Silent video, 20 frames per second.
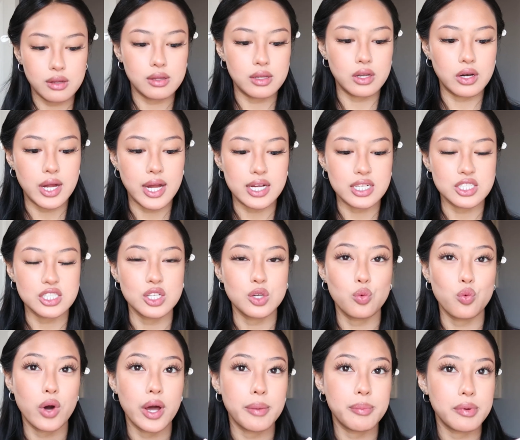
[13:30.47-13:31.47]
Then I actually
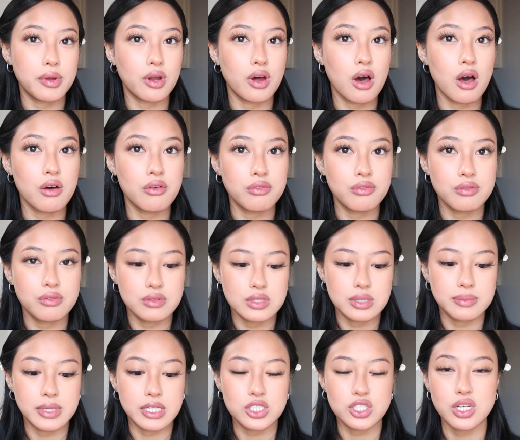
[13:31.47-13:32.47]
wipe it off
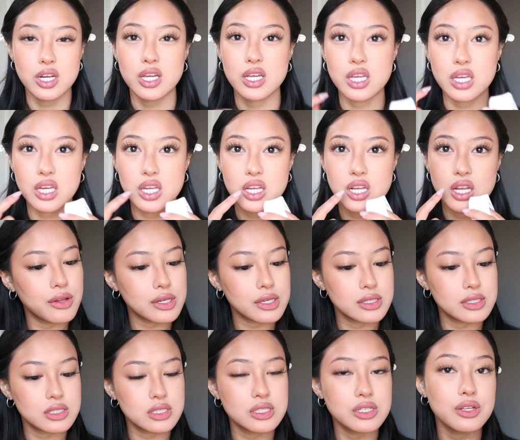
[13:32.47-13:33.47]
to make sure I get all the
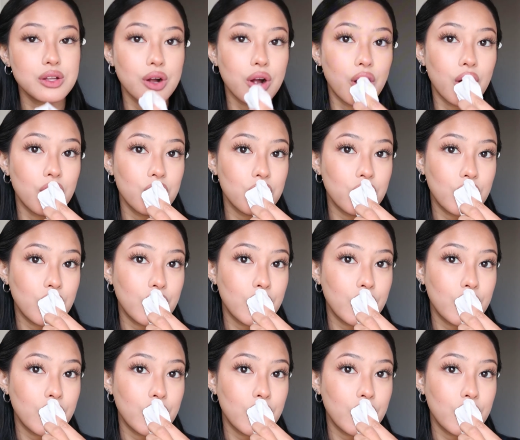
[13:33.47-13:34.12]
concealer off.